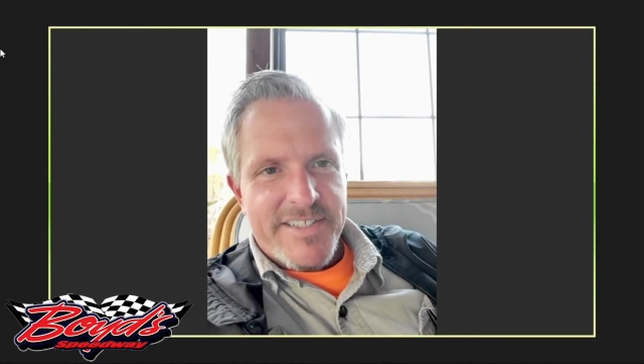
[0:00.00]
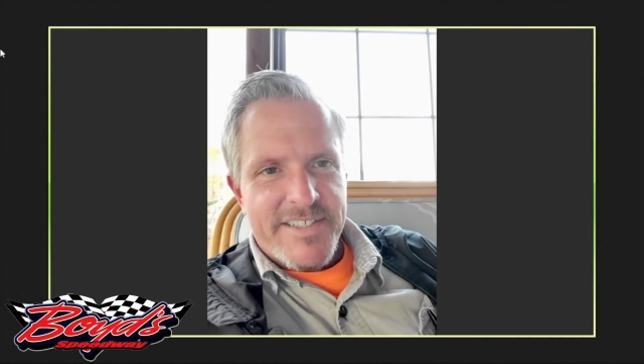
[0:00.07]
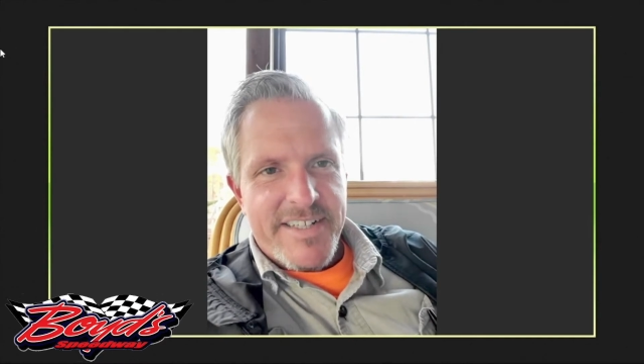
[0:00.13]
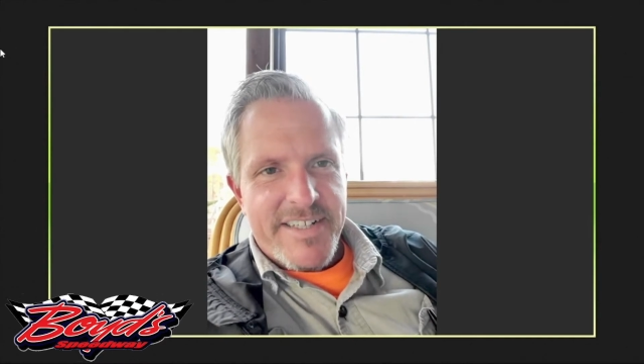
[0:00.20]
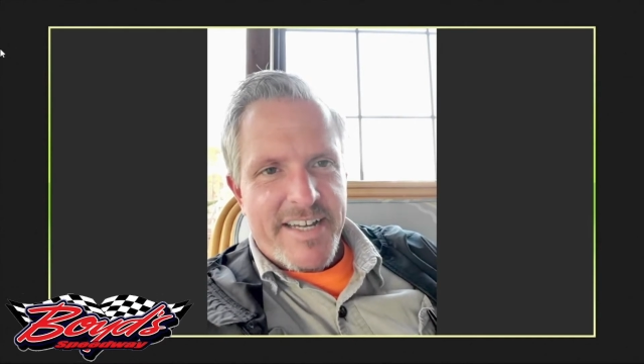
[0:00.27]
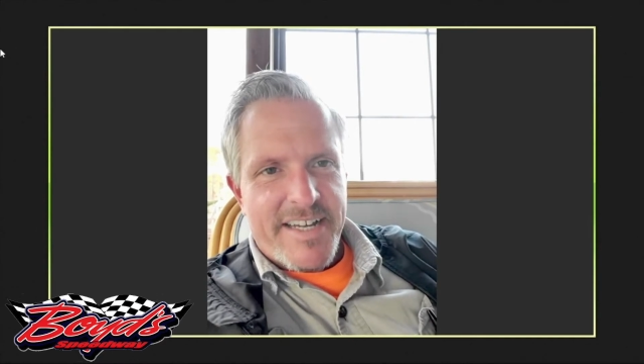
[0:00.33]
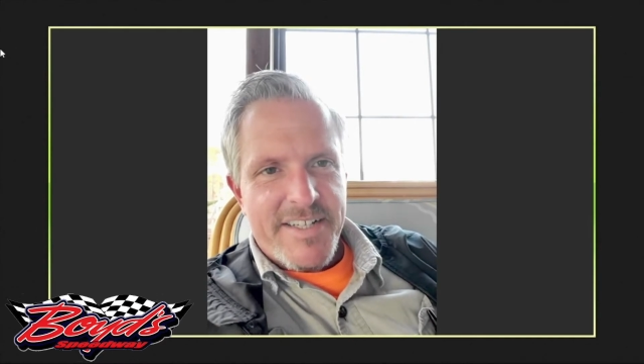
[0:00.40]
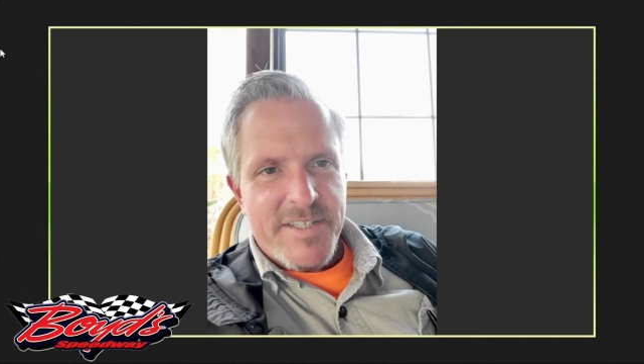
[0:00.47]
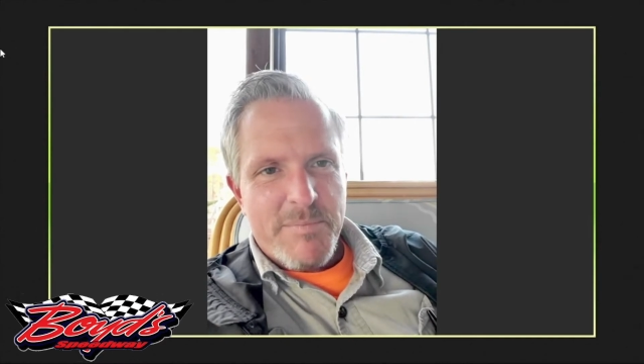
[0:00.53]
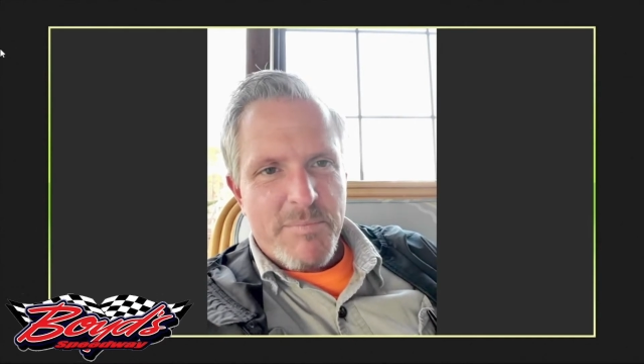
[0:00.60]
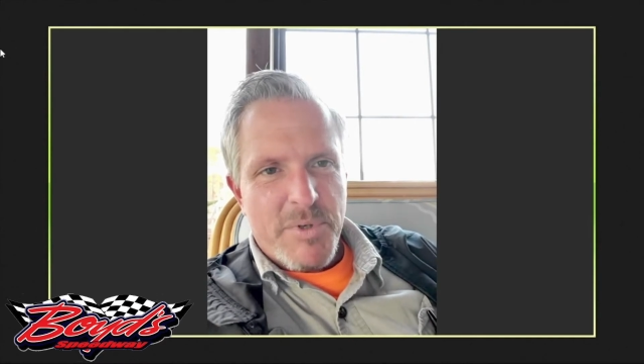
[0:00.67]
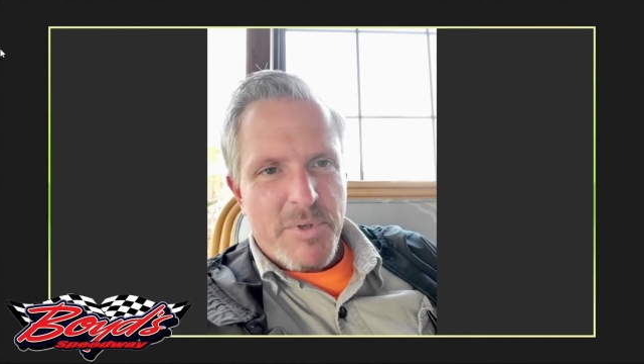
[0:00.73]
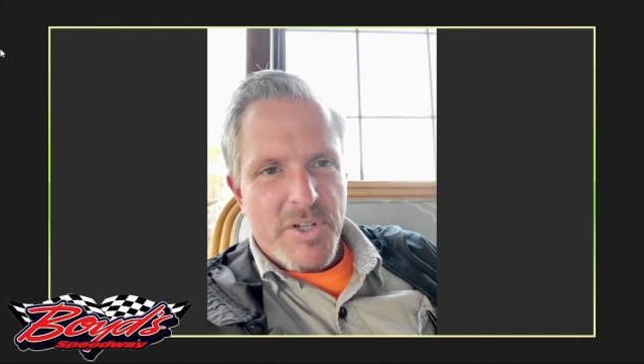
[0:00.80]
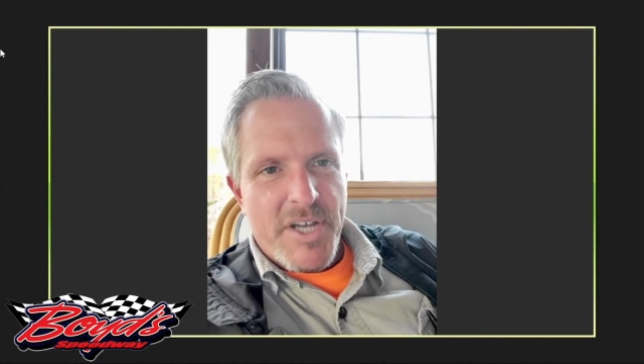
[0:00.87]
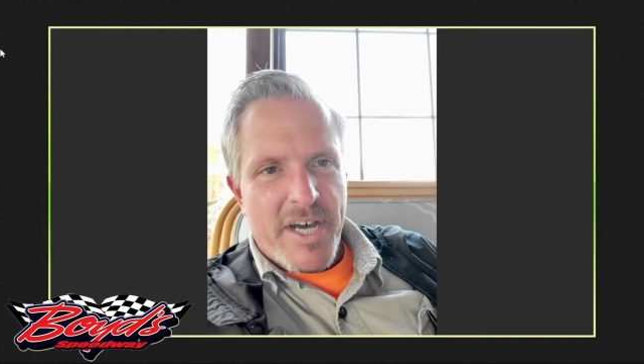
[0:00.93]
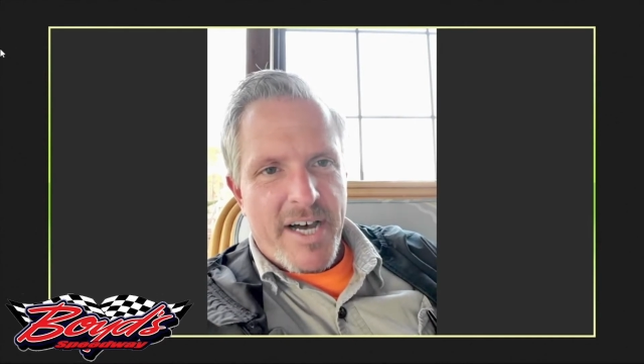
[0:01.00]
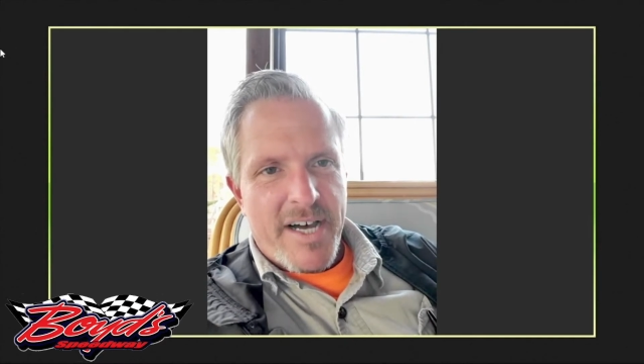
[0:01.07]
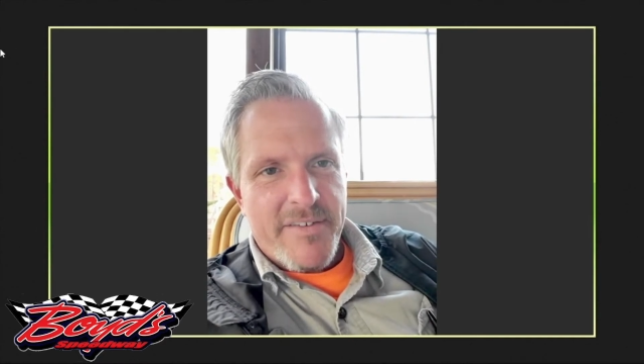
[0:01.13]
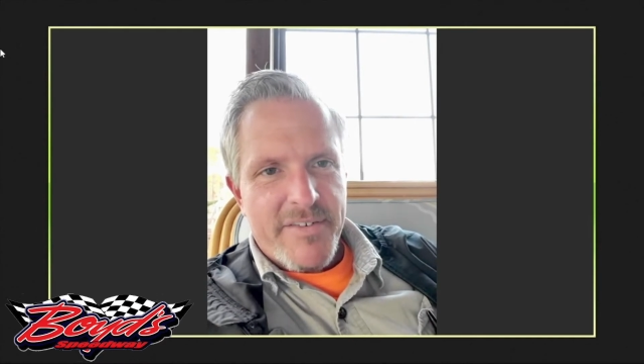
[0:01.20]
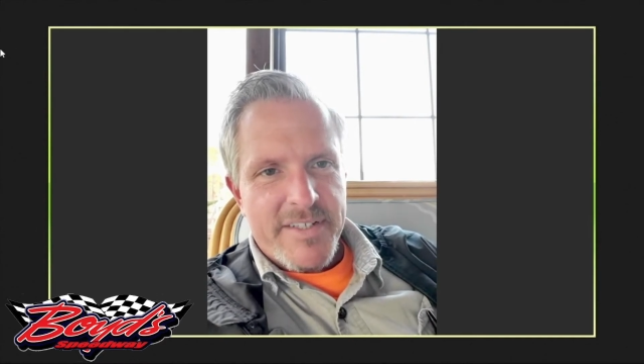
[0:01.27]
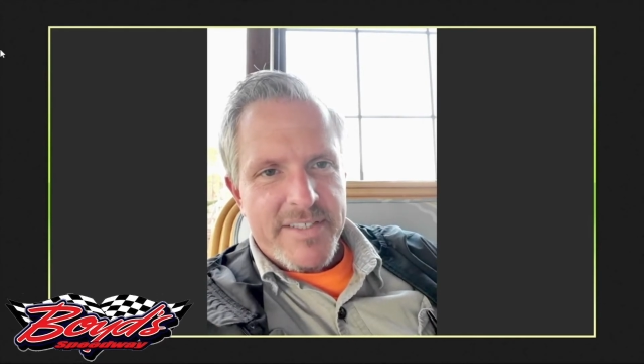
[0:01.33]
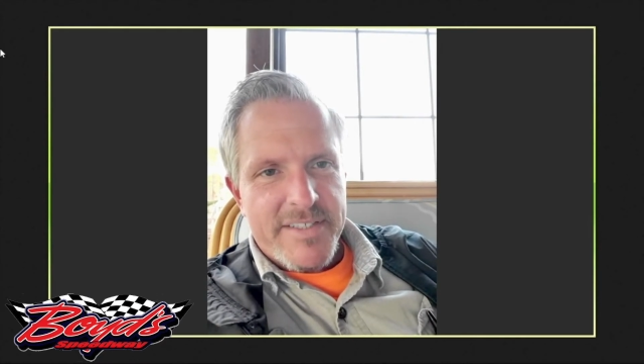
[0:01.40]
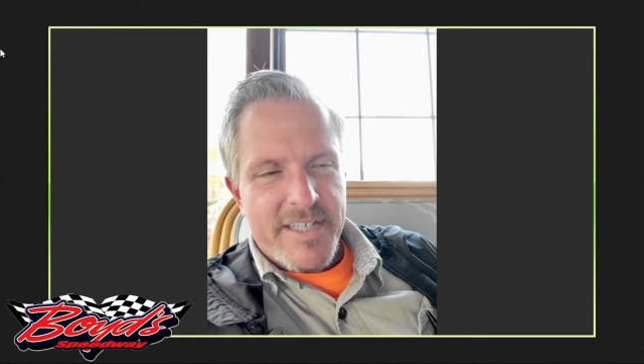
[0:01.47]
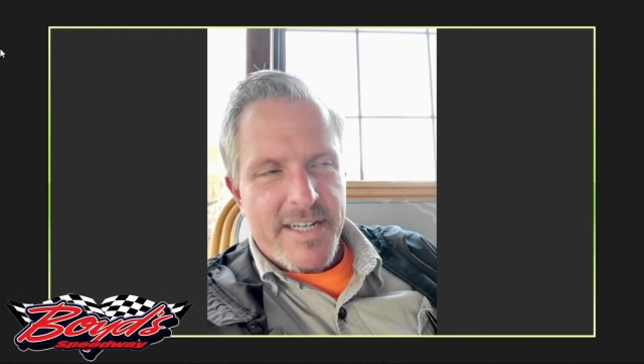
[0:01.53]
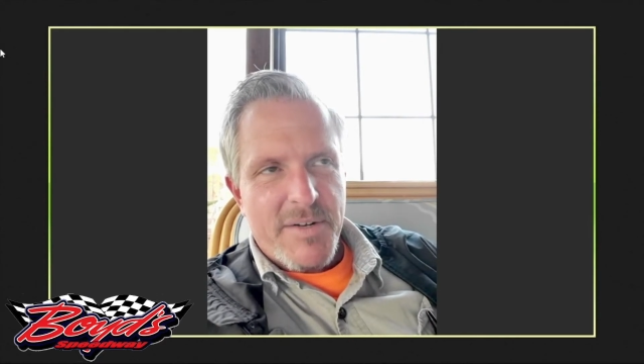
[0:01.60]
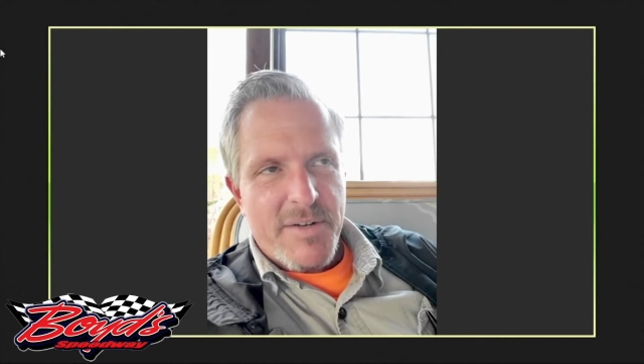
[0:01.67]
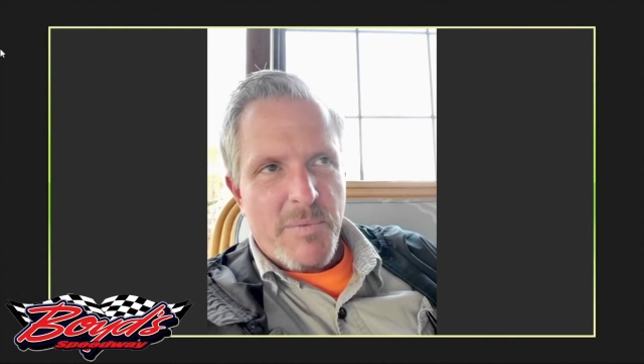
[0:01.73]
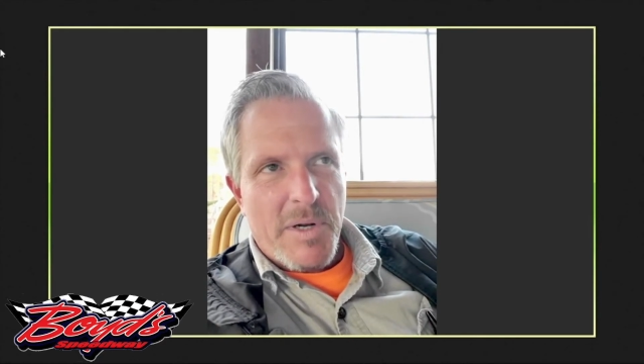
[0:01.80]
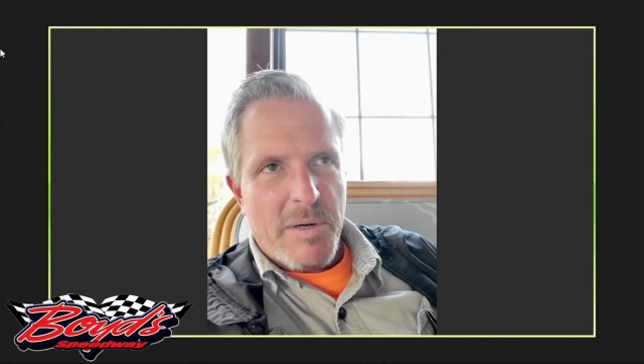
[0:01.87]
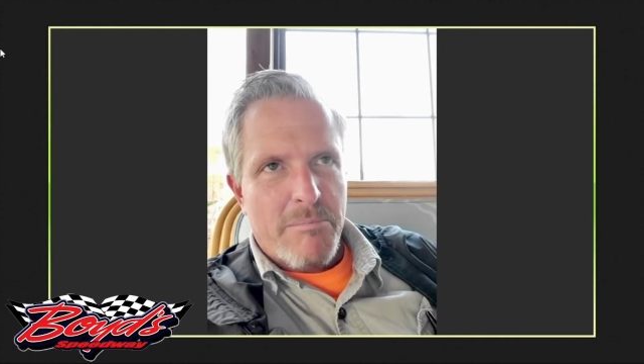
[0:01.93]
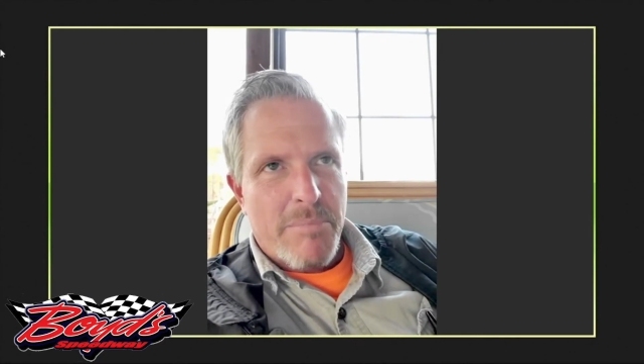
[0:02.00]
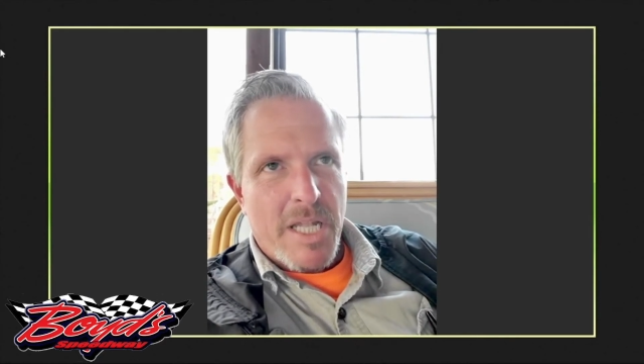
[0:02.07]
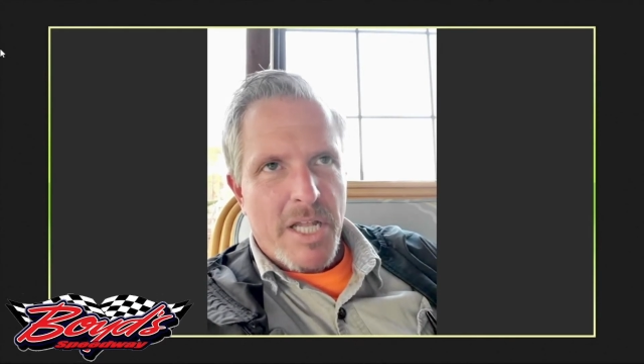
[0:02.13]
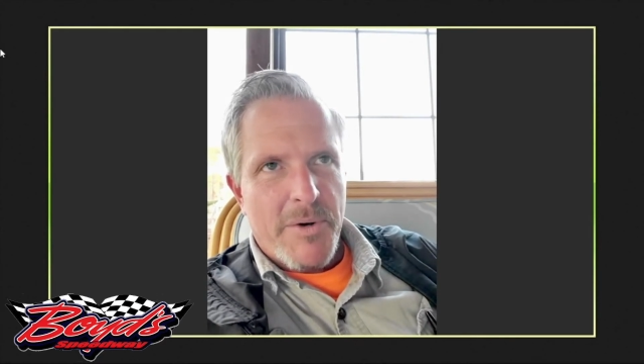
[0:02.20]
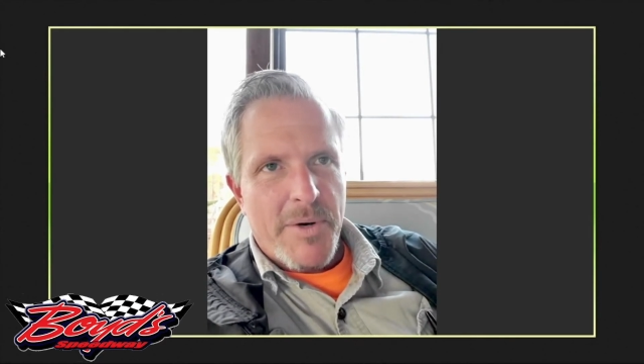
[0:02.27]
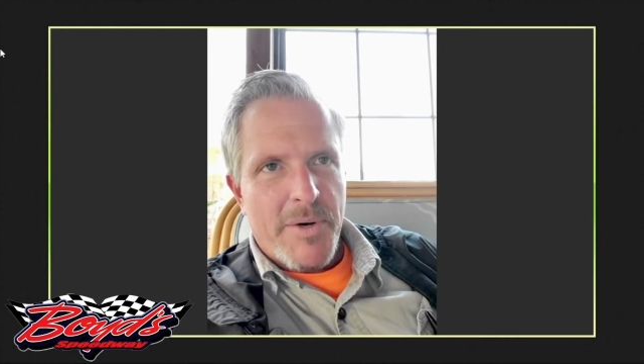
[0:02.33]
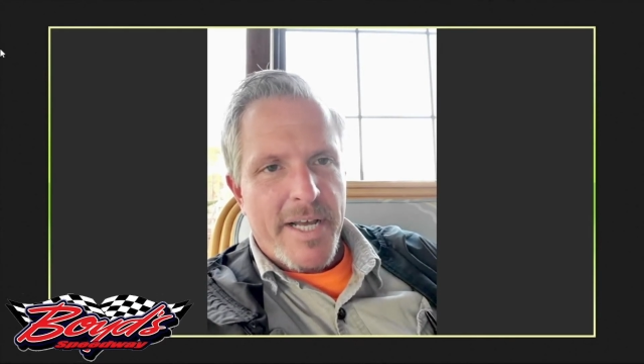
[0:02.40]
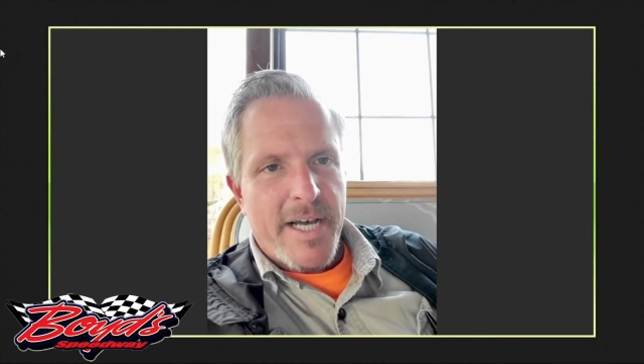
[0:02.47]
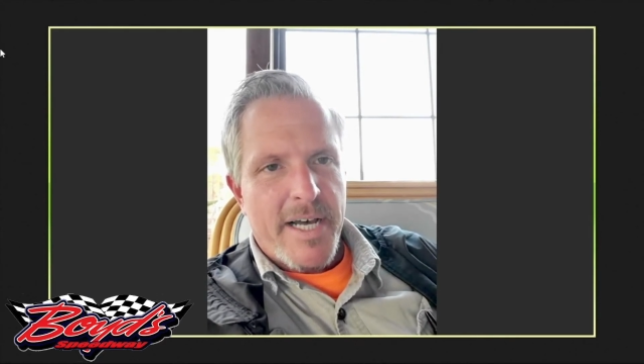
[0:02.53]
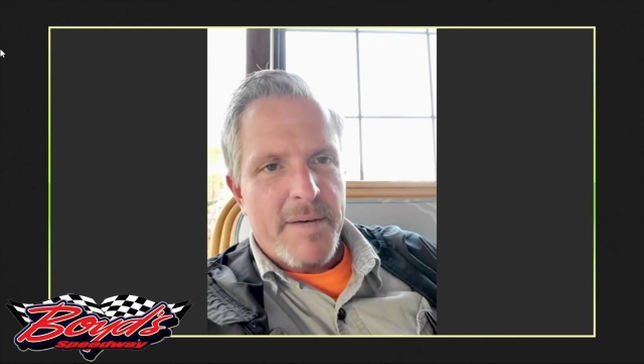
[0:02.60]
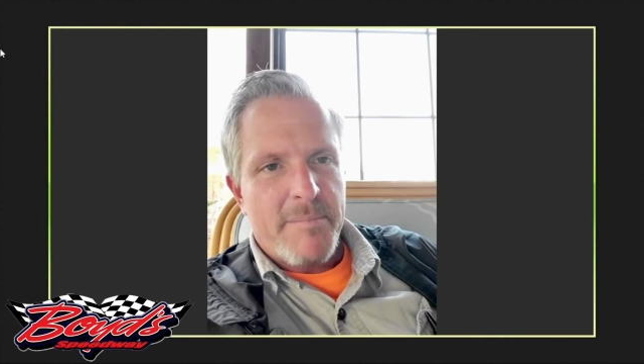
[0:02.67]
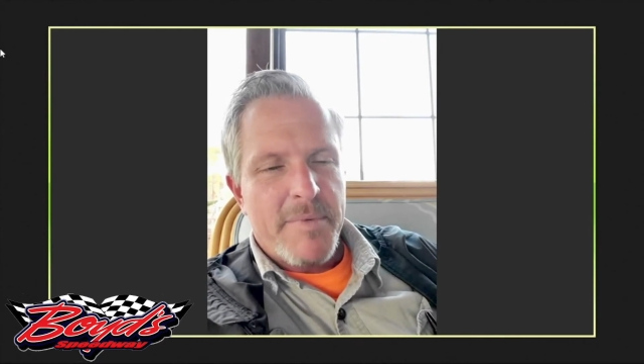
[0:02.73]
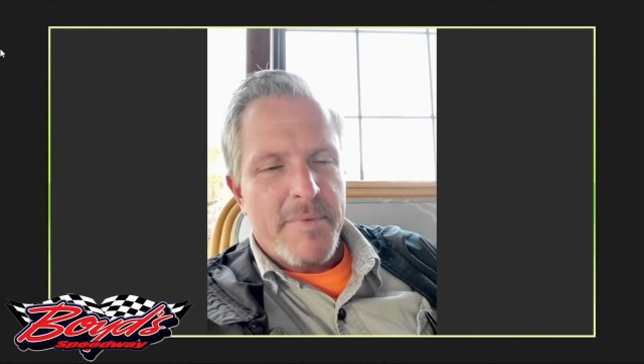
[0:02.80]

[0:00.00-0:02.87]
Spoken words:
and I just pulled off because I didn't want to blow it up.